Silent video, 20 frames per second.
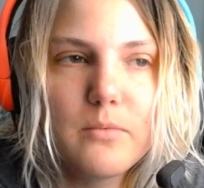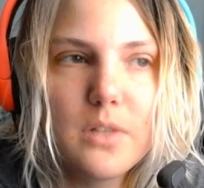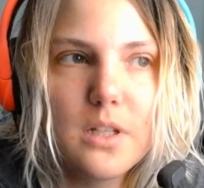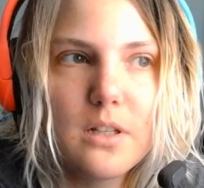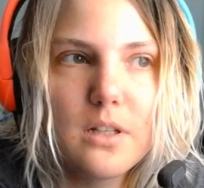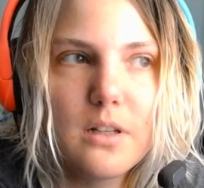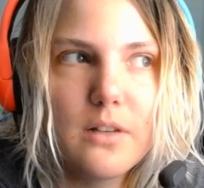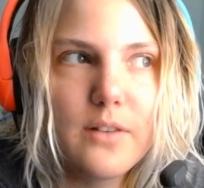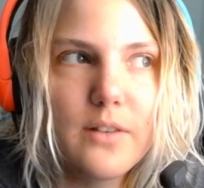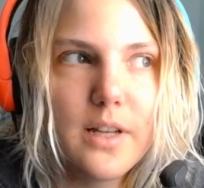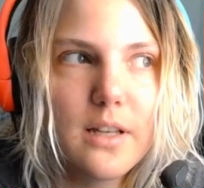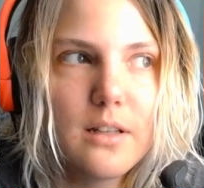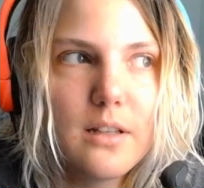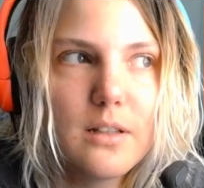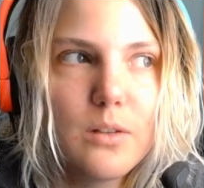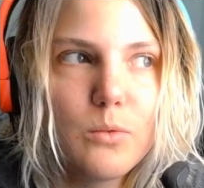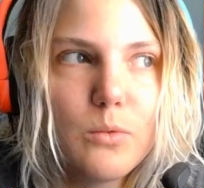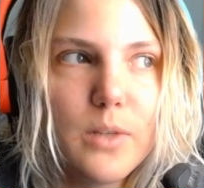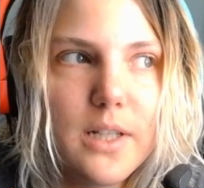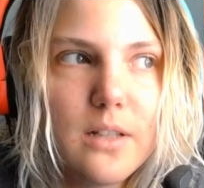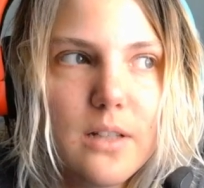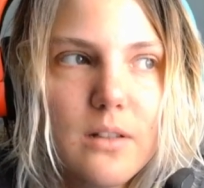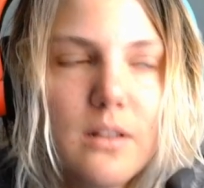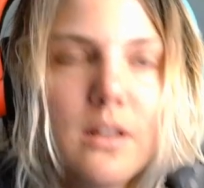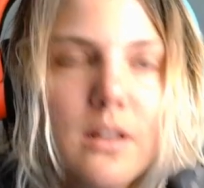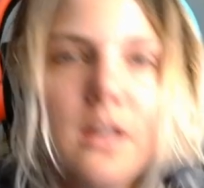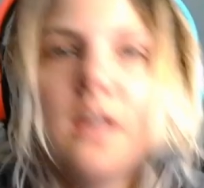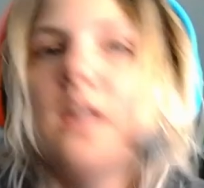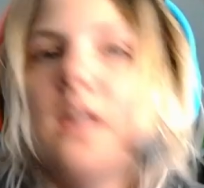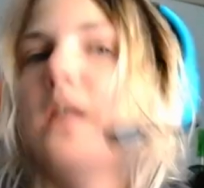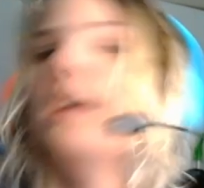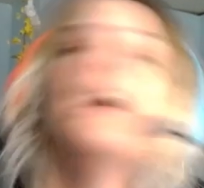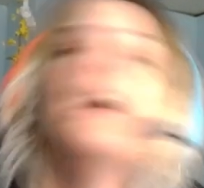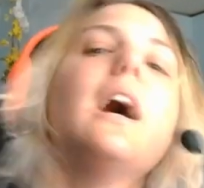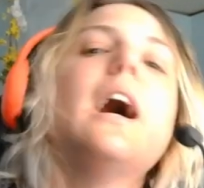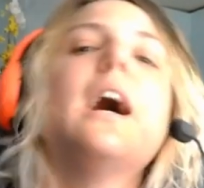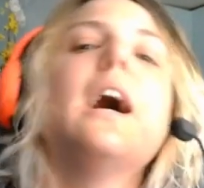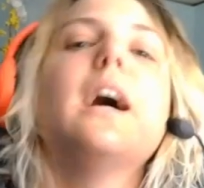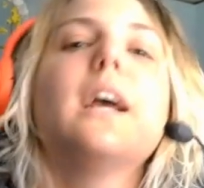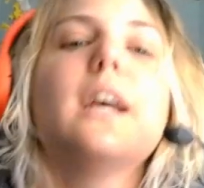all right, well,
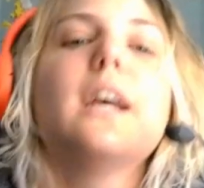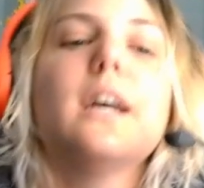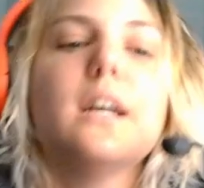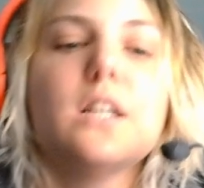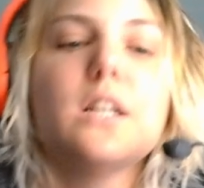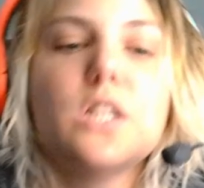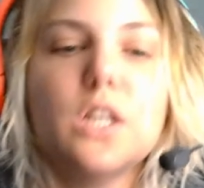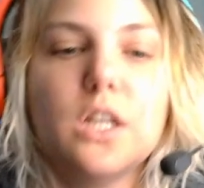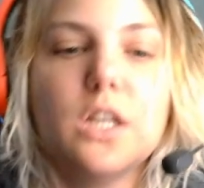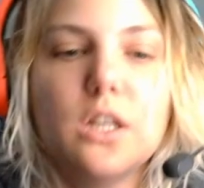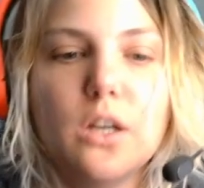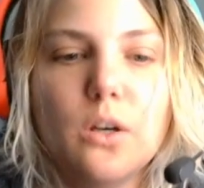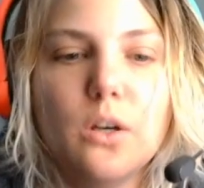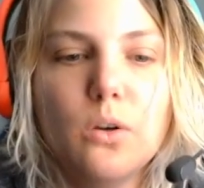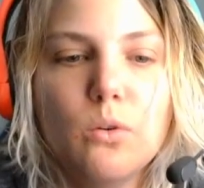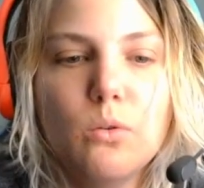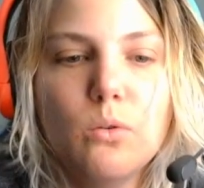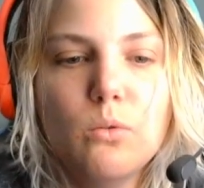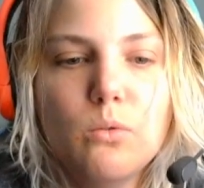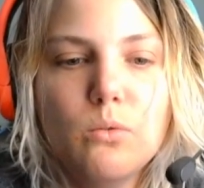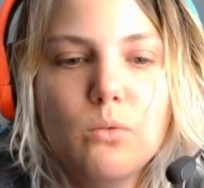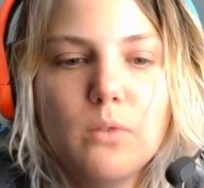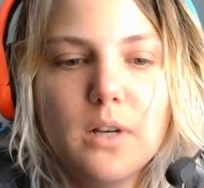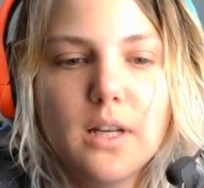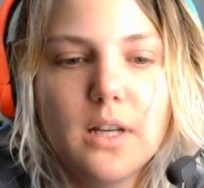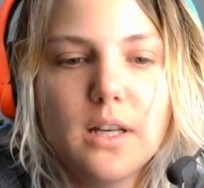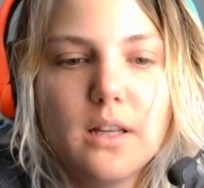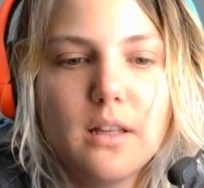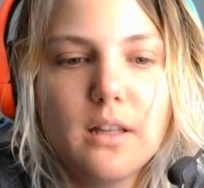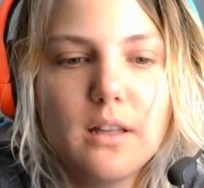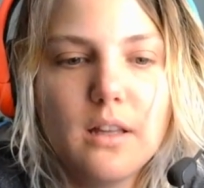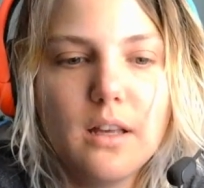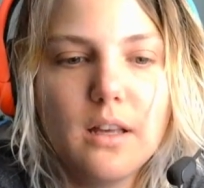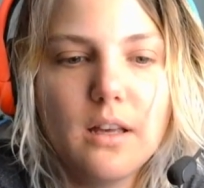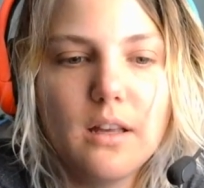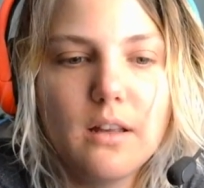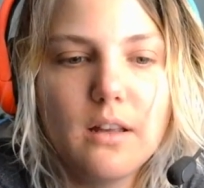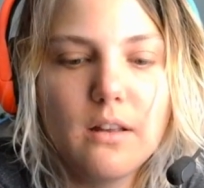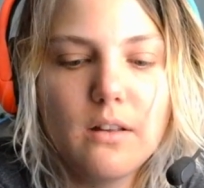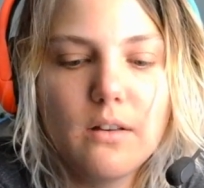I got to go. I
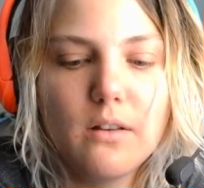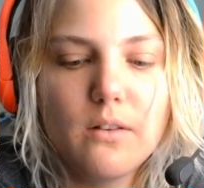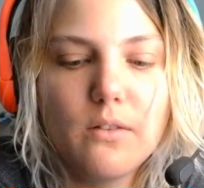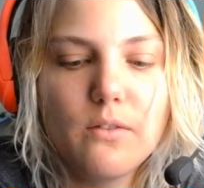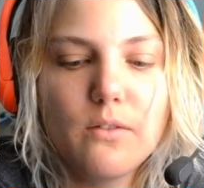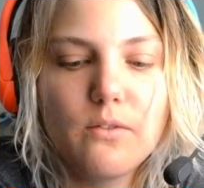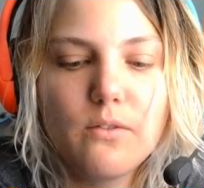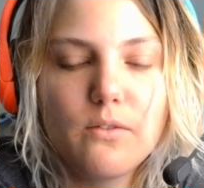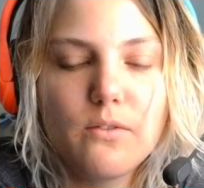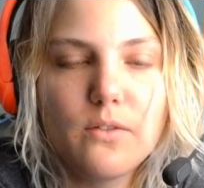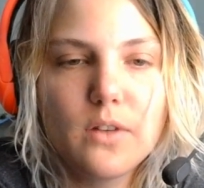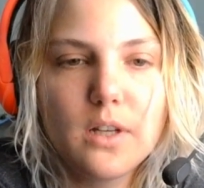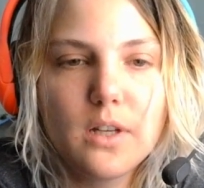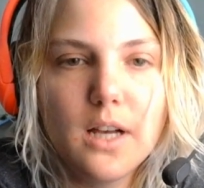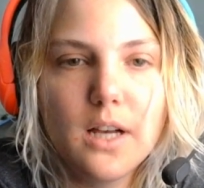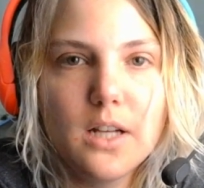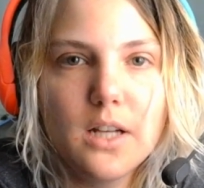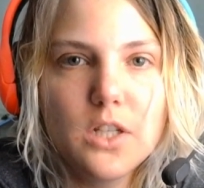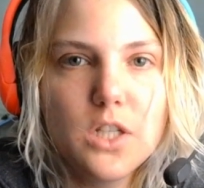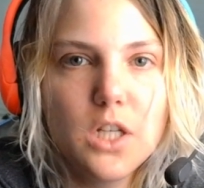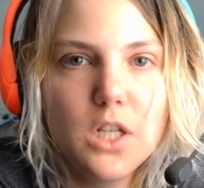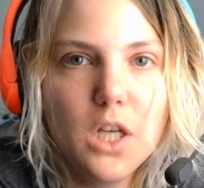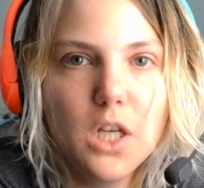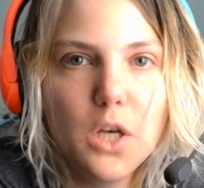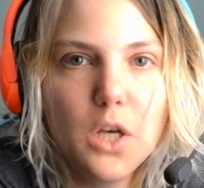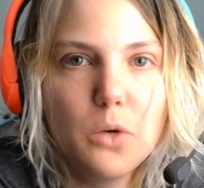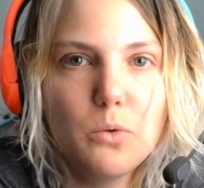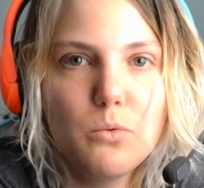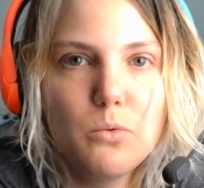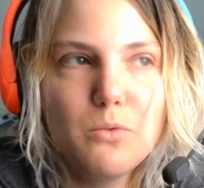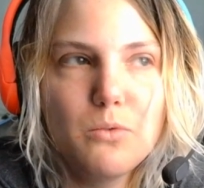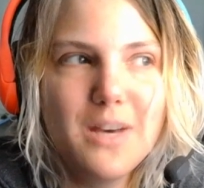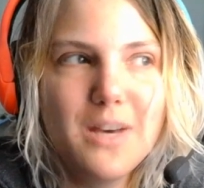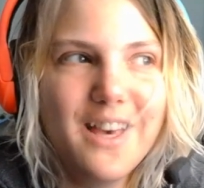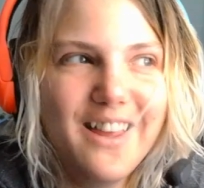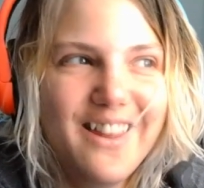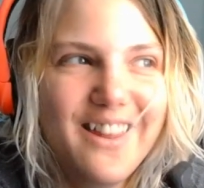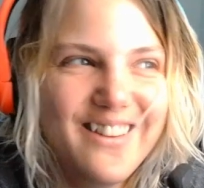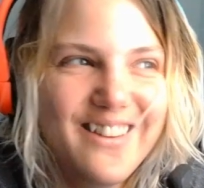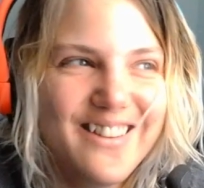have got to go.
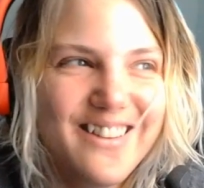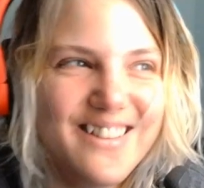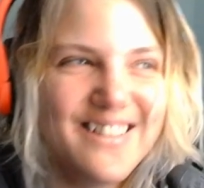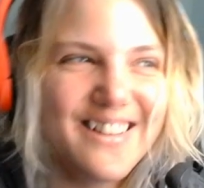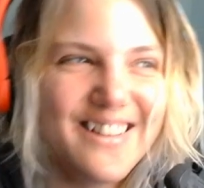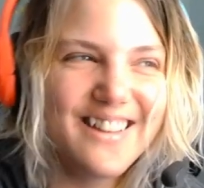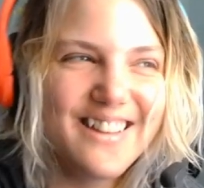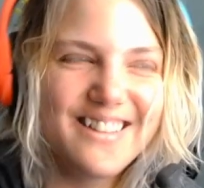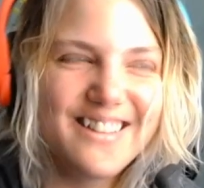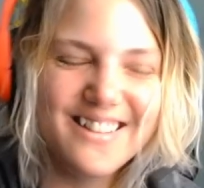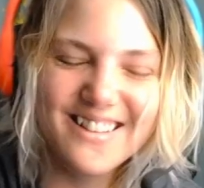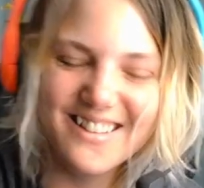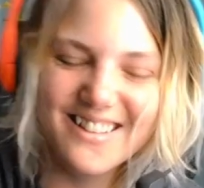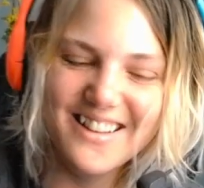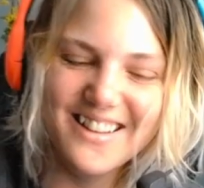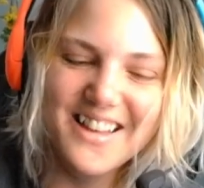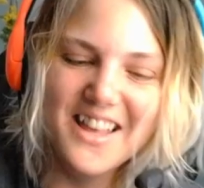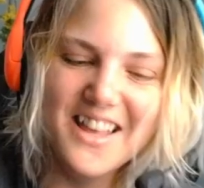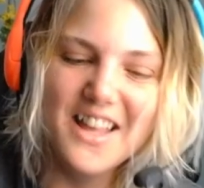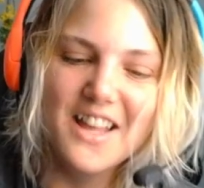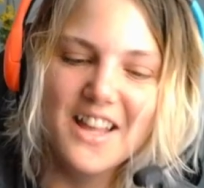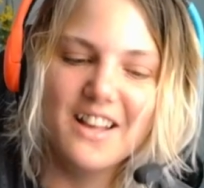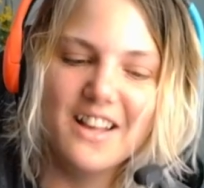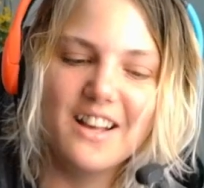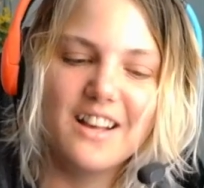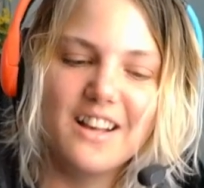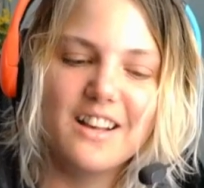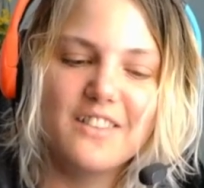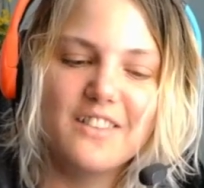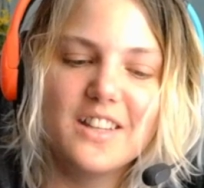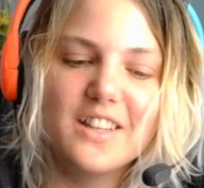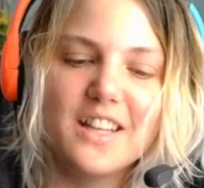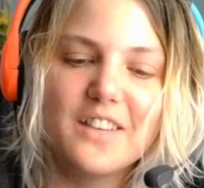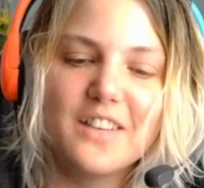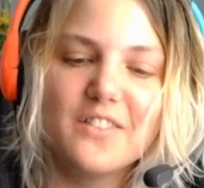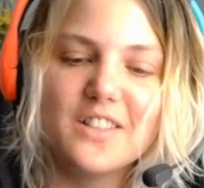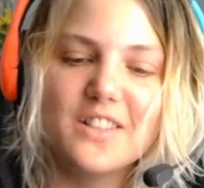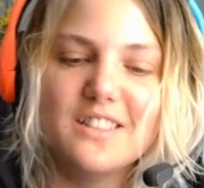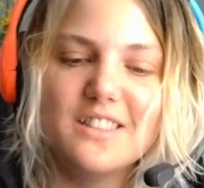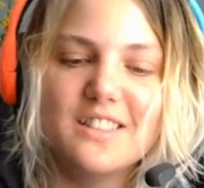if you like
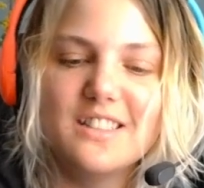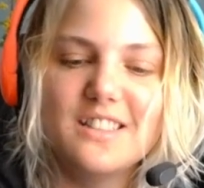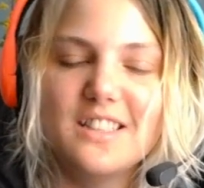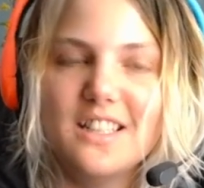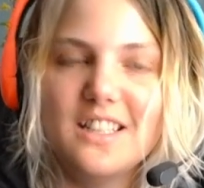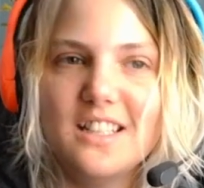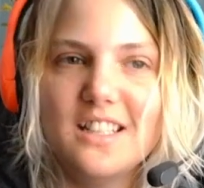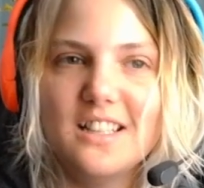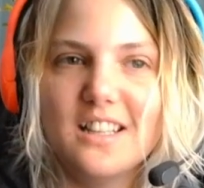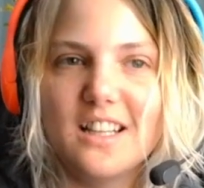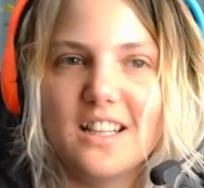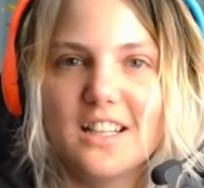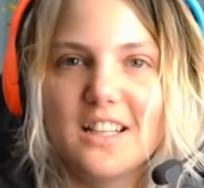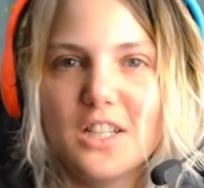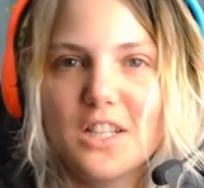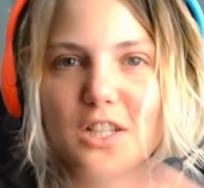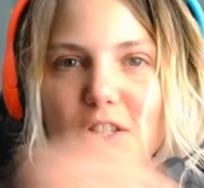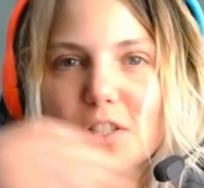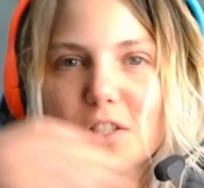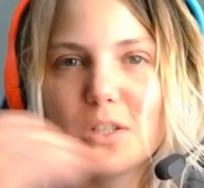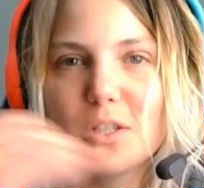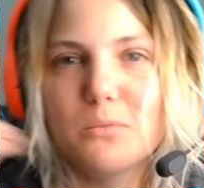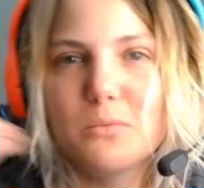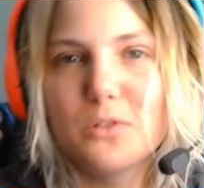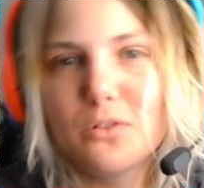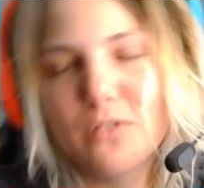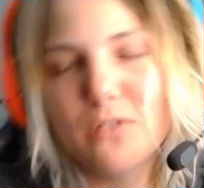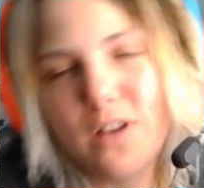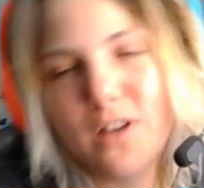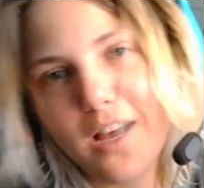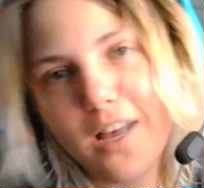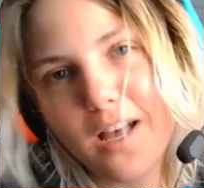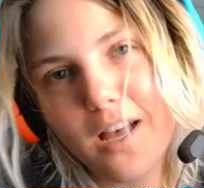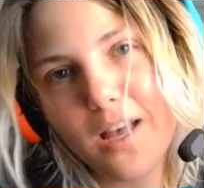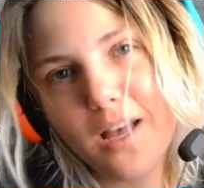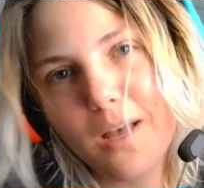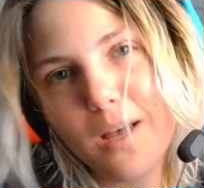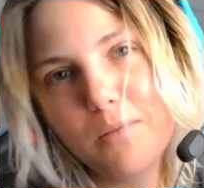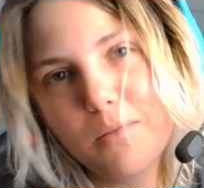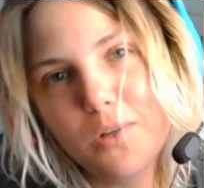what you see, like and
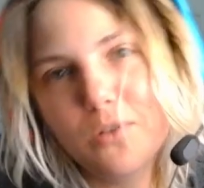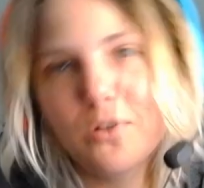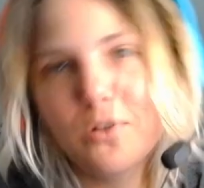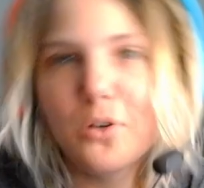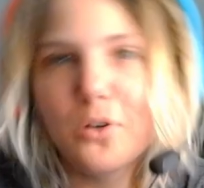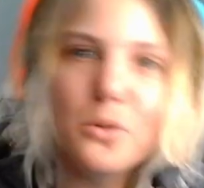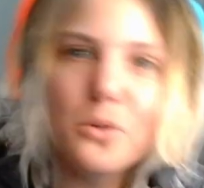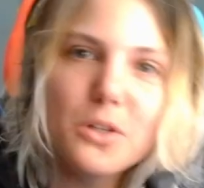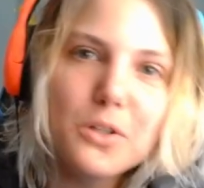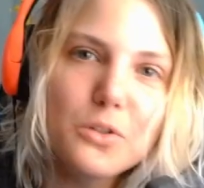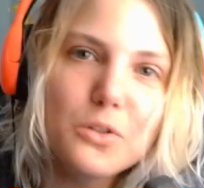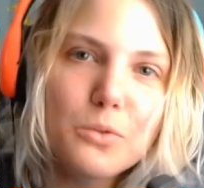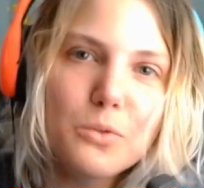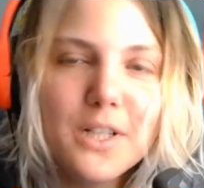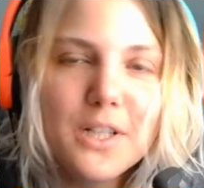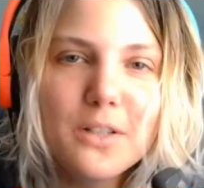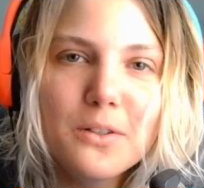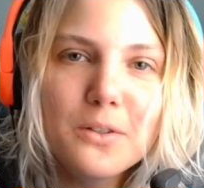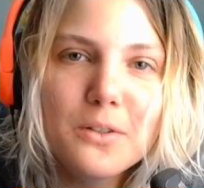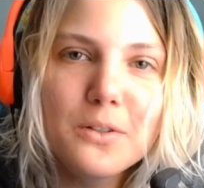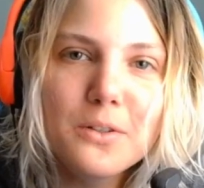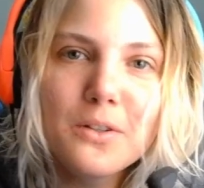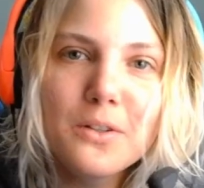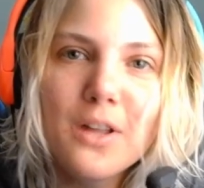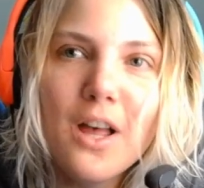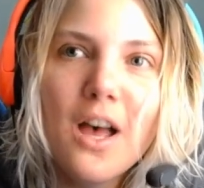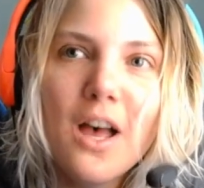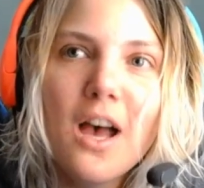subscribe. You know the drill.